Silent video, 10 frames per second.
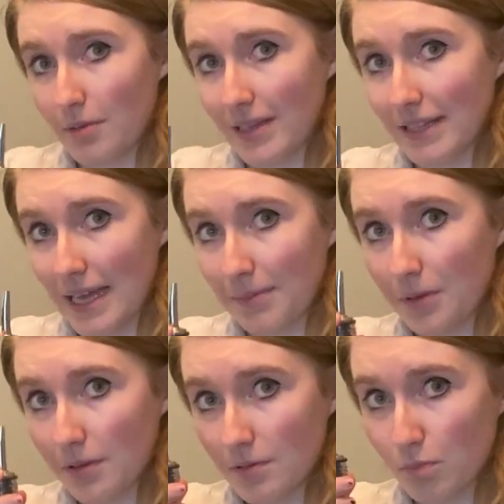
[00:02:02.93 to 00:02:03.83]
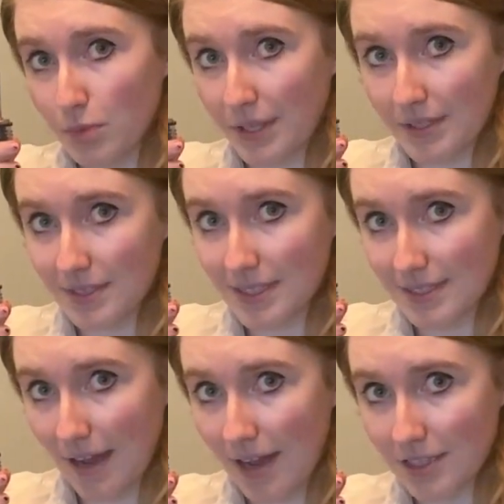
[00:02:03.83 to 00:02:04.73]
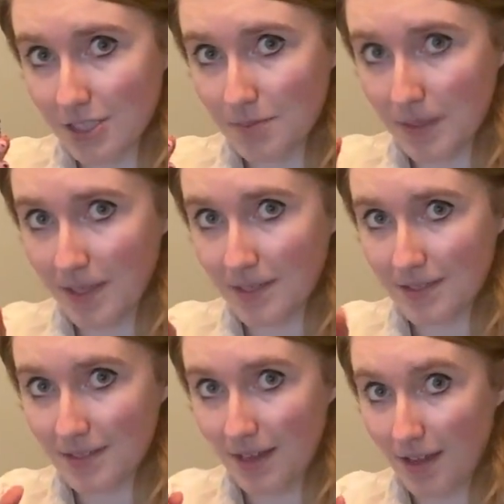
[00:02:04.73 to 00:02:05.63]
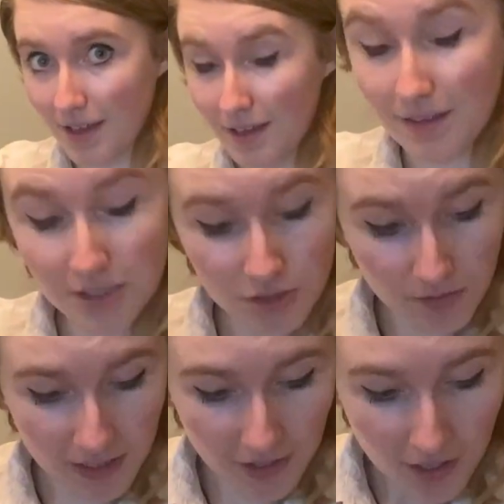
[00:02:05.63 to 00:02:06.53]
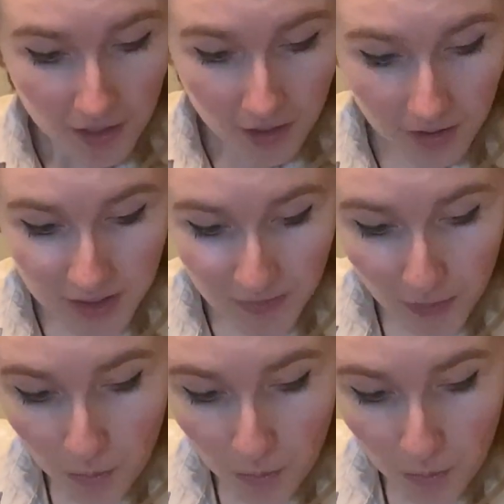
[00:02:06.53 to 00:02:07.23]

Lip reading: Red Label blended scotch, because this drink calls for